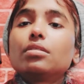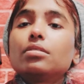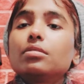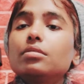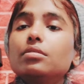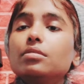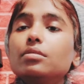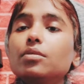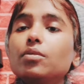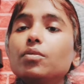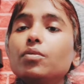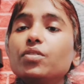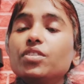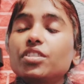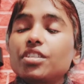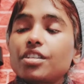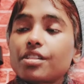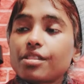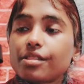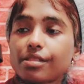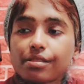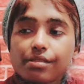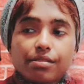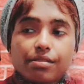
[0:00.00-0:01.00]
which
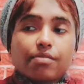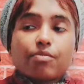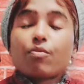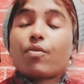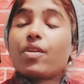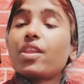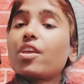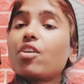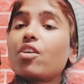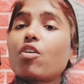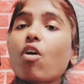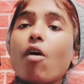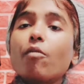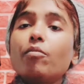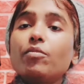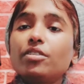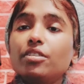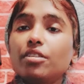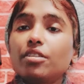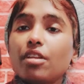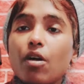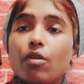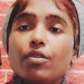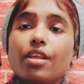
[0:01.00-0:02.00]
is very common
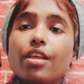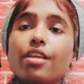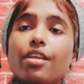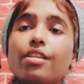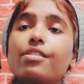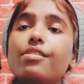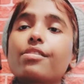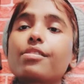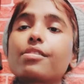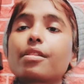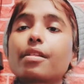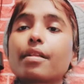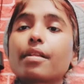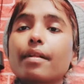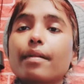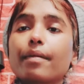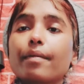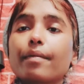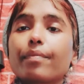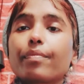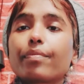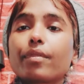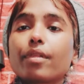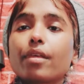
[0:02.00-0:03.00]
nowadays.
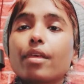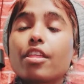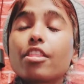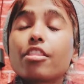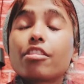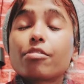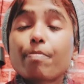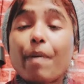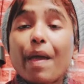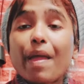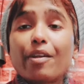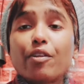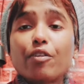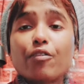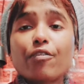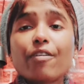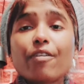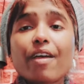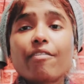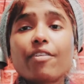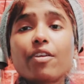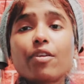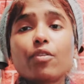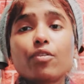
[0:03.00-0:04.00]
In spite of
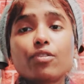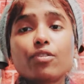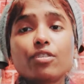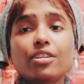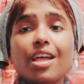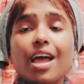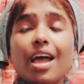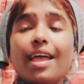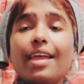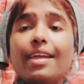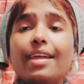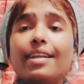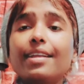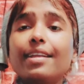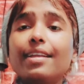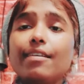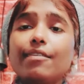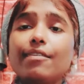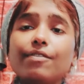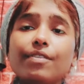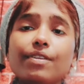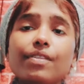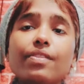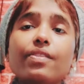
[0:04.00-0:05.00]
having good diet and
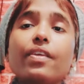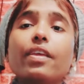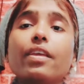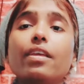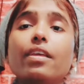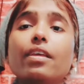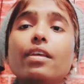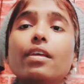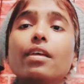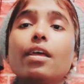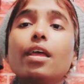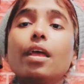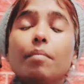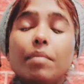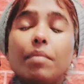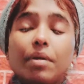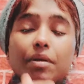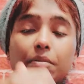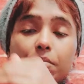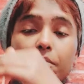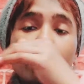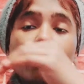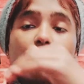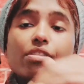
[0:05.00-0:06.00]
everything, but
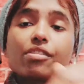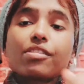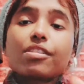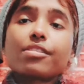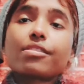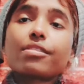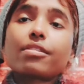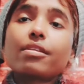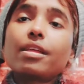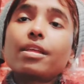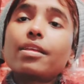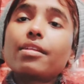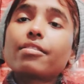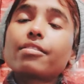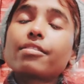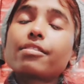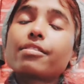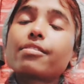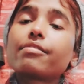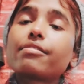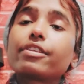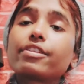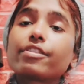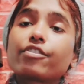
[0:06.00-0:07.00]
because this link is
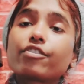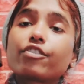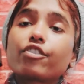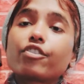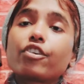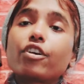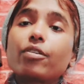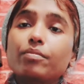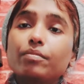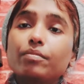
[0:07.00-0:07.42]
disturbed.